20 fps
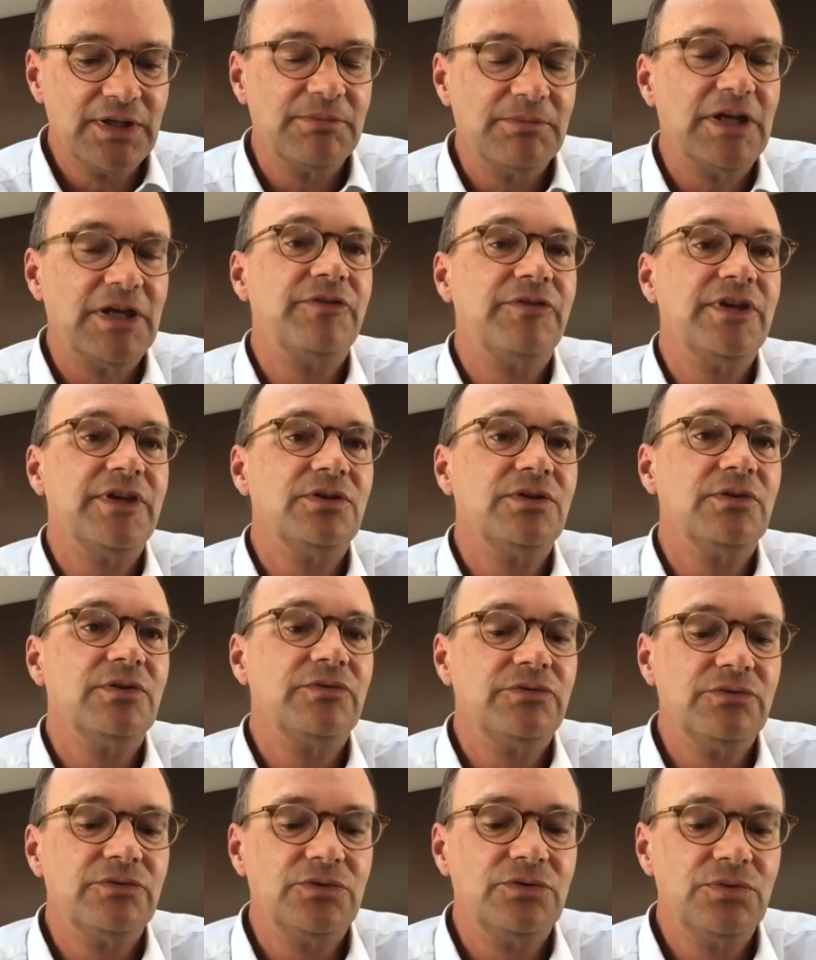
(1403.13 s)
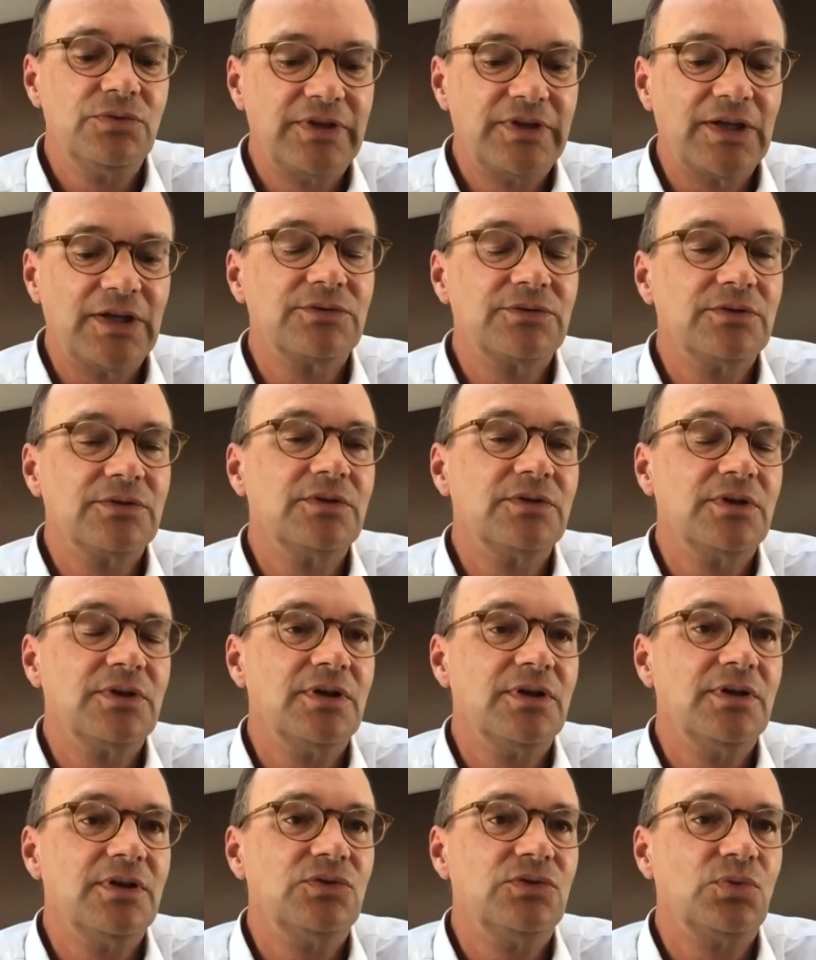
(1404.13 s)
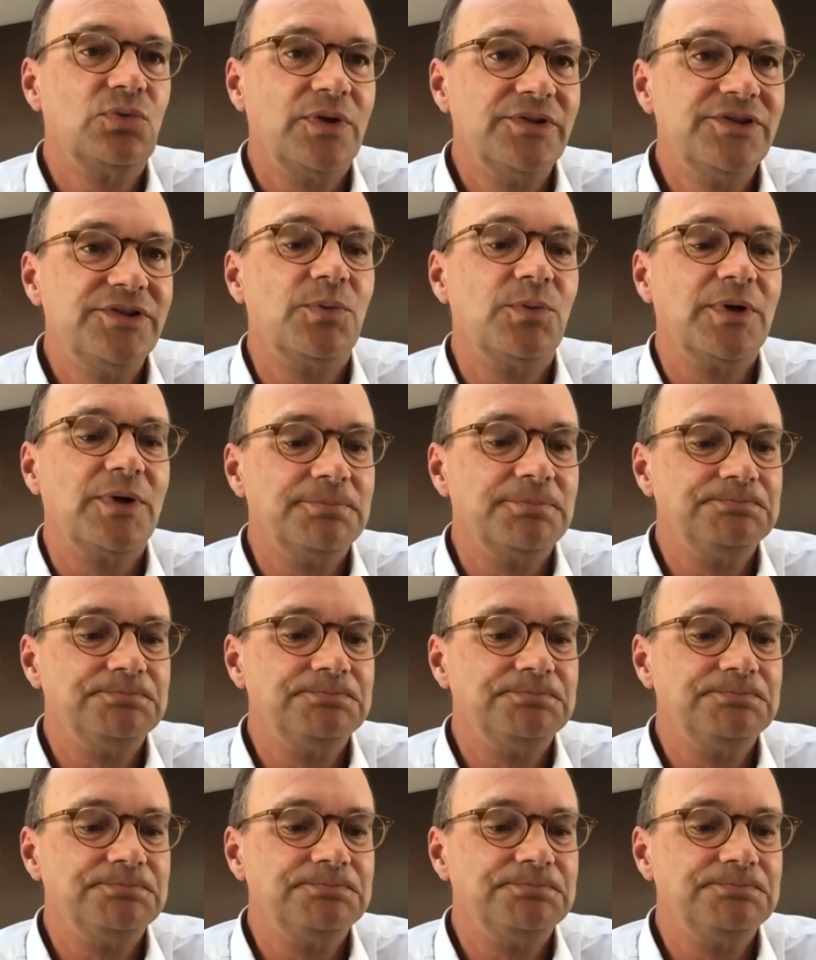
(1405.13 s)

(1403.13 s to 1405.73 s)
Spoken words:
by the end of 2021.